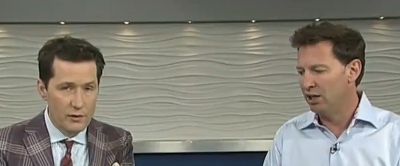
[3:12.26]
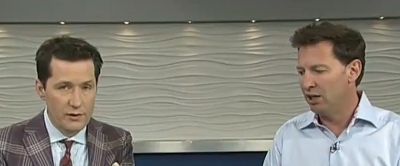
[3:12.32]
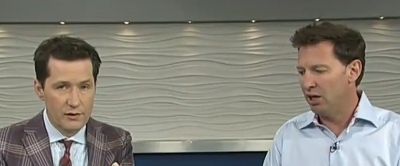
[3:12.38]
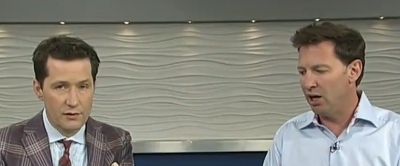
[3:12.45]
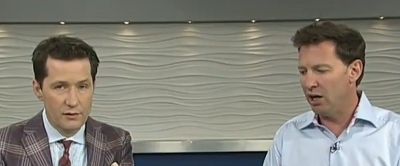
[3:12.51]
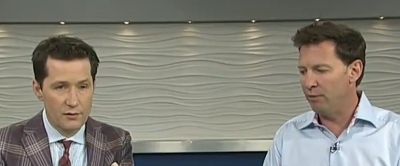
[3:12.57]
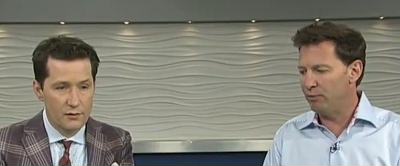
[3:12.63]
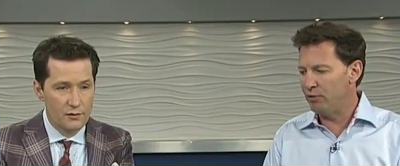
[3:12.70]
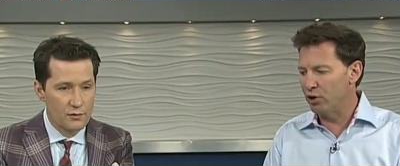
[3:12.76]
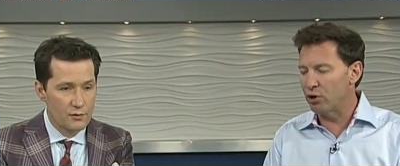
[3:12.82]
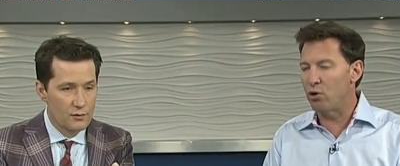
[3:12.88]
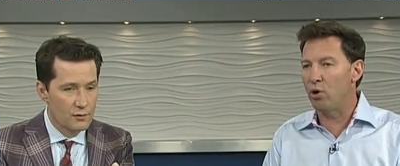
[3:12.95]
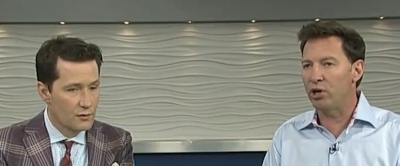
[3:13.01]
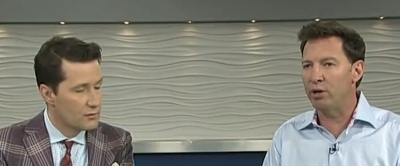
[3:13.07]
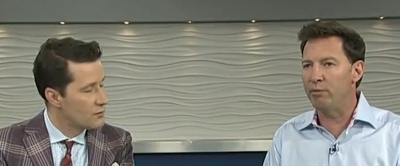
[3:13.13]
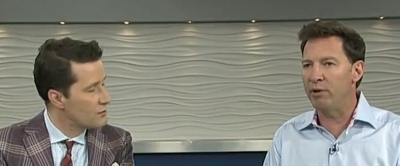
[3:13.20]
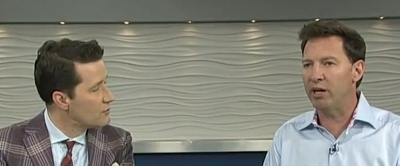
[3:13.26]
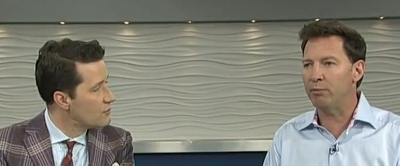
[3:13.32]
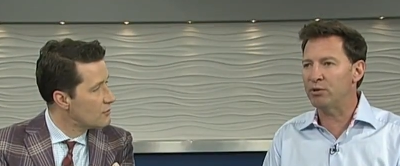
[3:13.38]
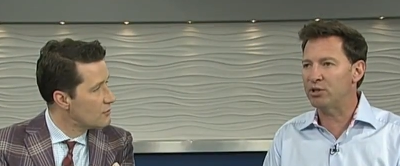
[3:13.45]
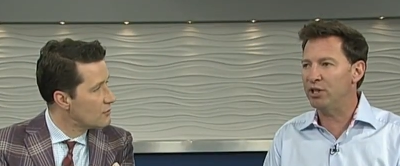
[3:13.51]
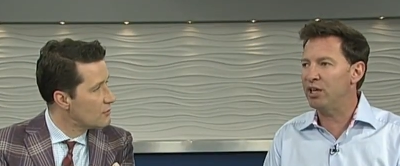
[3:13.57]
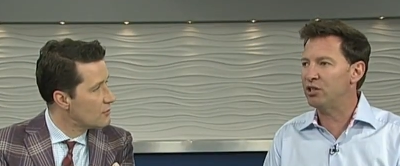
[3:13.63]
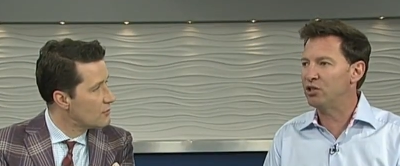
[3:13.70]
Speaker 1: course. Um, you're going to
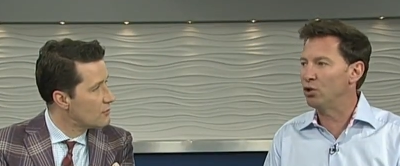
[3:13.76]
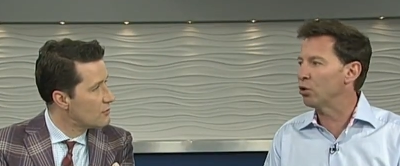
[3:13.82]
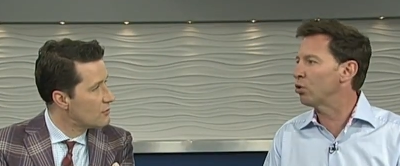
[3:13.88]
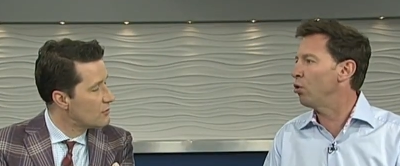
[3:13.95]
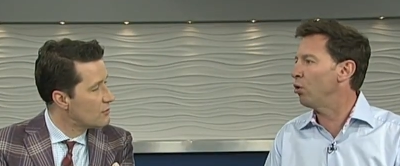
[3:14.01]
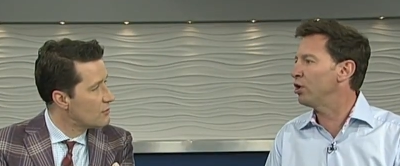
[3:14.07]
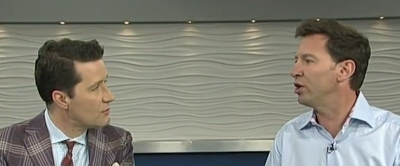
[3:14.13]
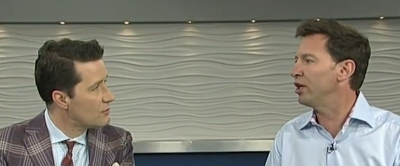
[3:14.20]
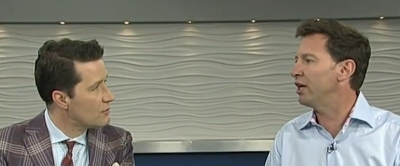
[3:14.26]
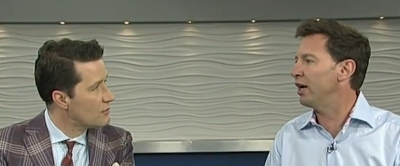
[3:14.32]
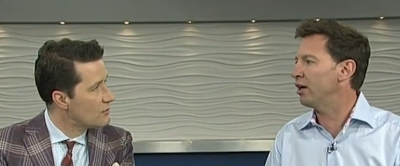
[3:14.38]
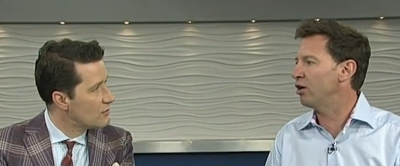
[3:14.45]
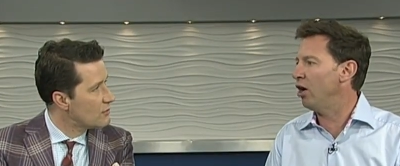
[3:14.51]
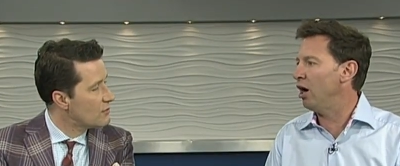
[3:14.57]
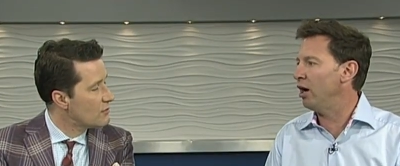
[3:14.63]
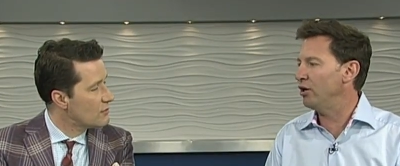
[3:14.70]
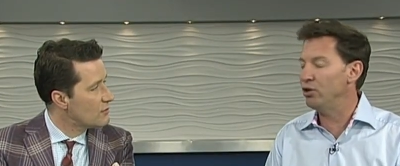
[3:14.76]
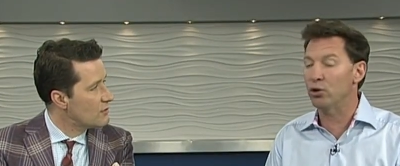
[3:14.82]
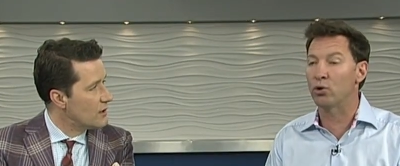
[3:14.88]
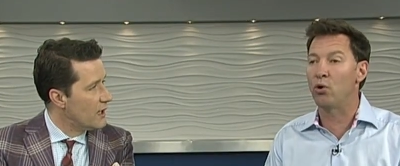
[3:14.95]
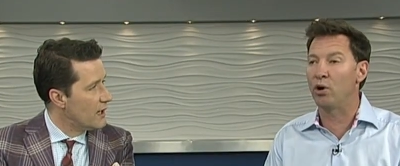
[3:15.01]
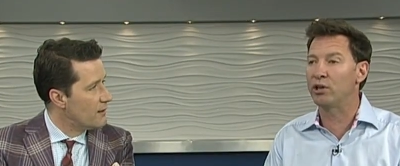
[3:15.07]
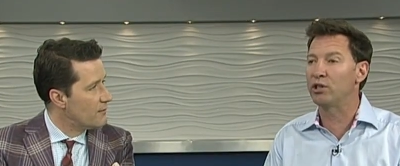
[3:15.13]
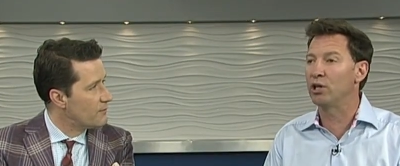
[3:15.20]
make mistakes. You're going to get caught.
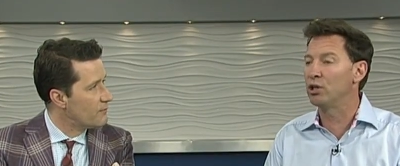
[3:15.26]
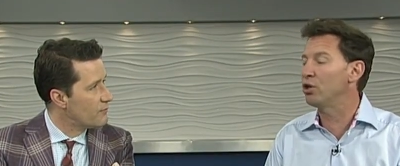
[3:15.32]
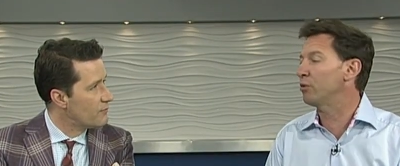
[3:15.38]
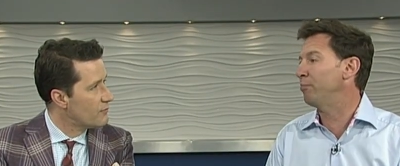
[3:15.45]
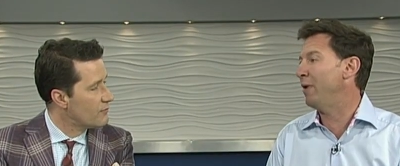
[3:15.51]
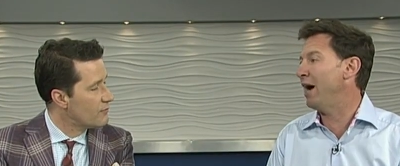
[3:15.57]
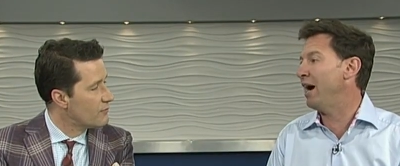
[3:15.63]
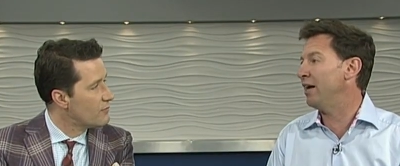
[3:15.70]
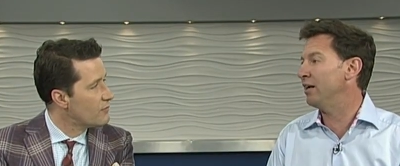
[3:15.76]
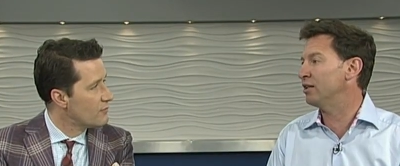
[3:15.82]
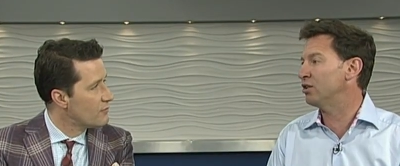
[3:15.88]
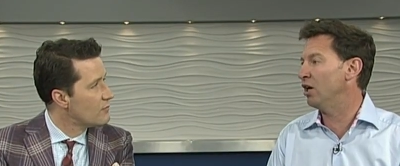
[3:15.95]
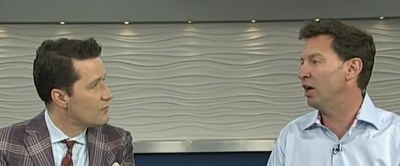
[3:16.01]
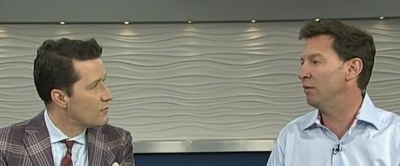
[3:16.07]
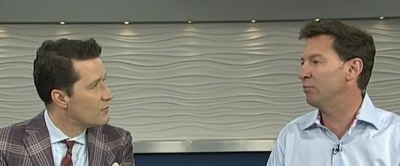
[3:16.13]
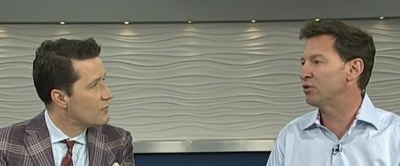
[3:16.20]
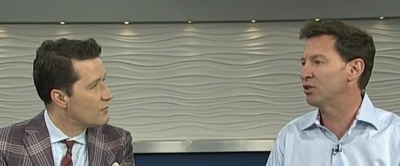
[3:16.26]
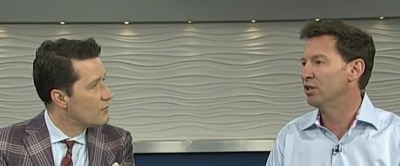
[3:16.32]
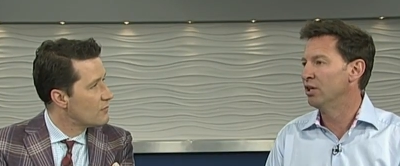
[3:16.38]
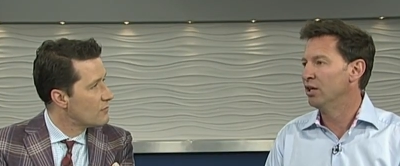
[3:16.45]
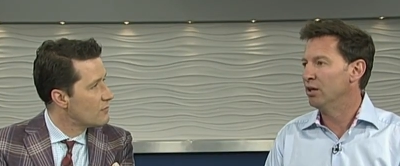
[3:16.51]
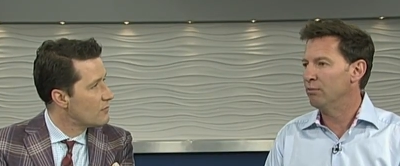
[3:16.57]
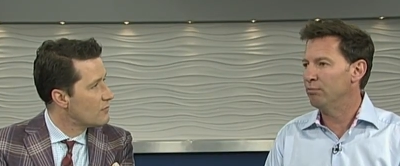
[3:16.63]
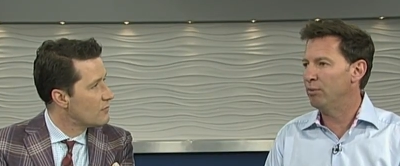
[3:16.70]
You're yeah. going to look bad at times.
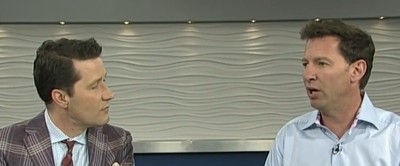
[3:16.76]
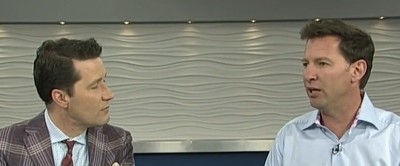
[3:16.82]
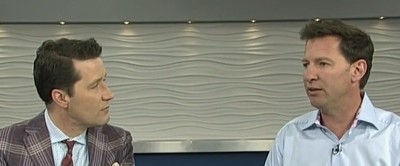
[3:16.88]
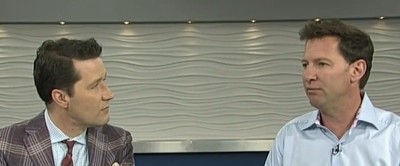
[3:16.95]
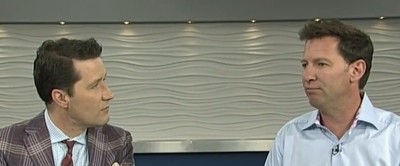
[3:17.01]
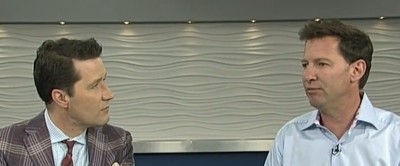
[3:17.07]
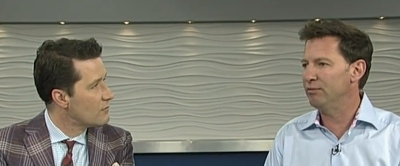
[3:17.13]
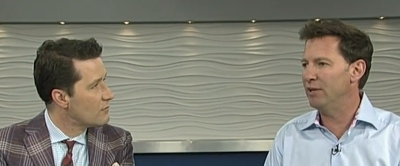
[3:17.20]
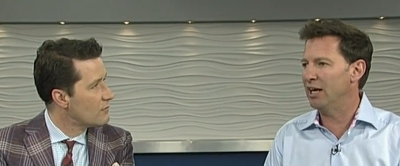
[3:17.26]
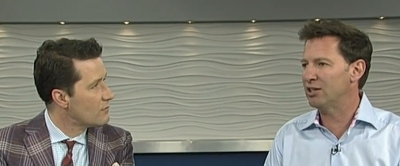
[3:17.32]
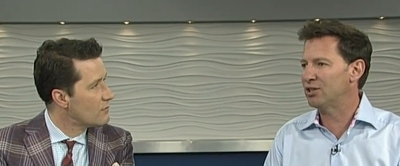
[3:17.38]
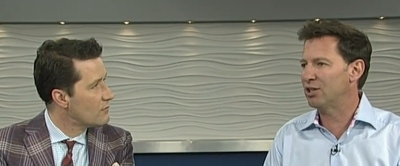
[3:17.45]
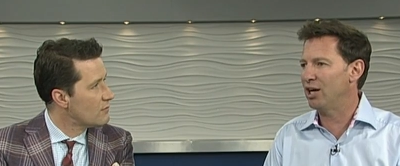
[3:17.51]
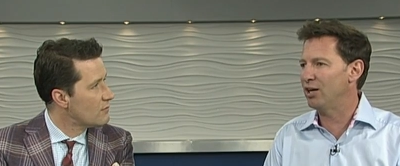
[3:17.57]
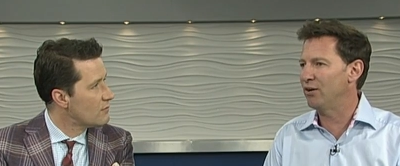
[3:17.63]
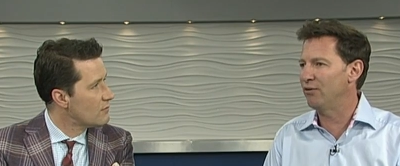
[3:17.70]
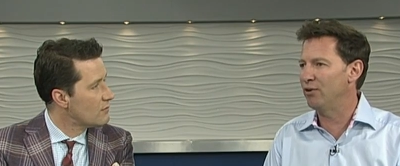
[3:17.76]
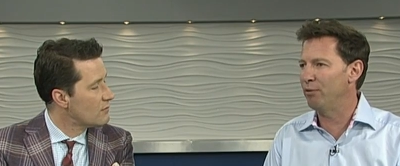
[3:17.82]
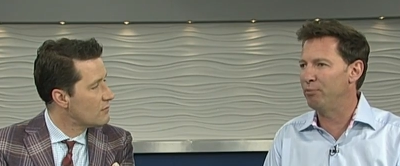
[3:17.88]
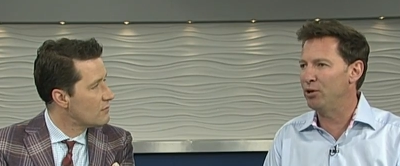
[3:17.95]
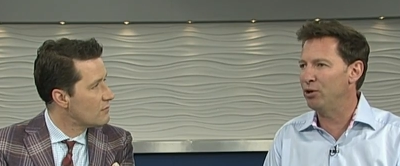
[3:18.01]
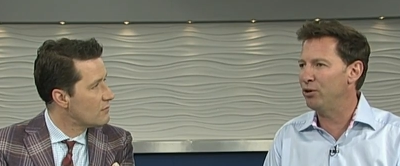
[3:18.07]
But that's kind of the